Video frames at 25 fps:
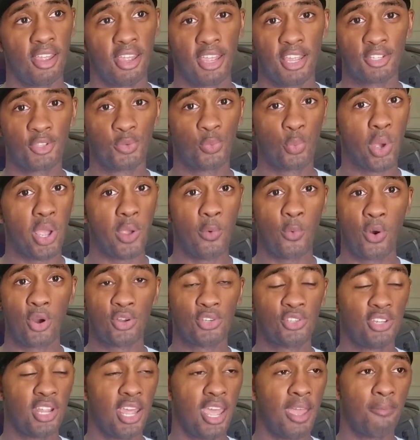gets way worse
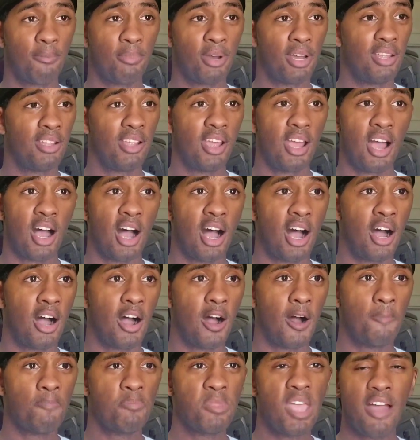than that. But
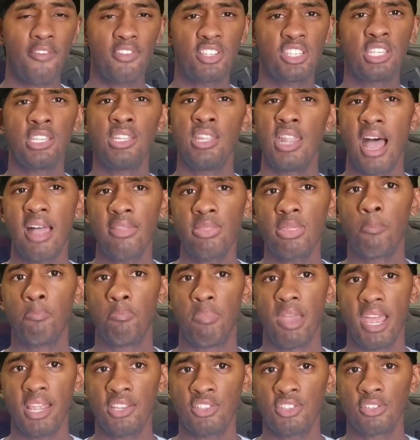obviously not the
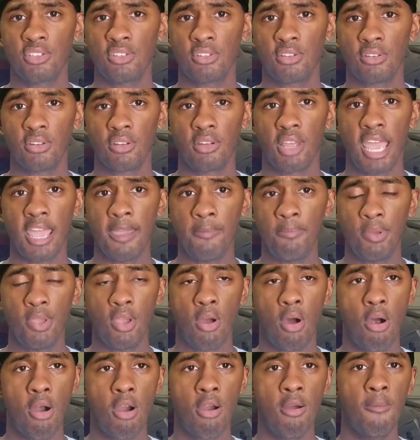best
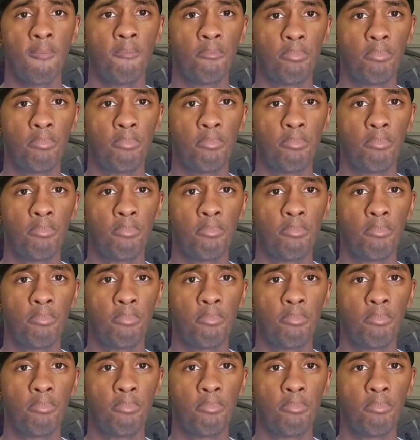APR,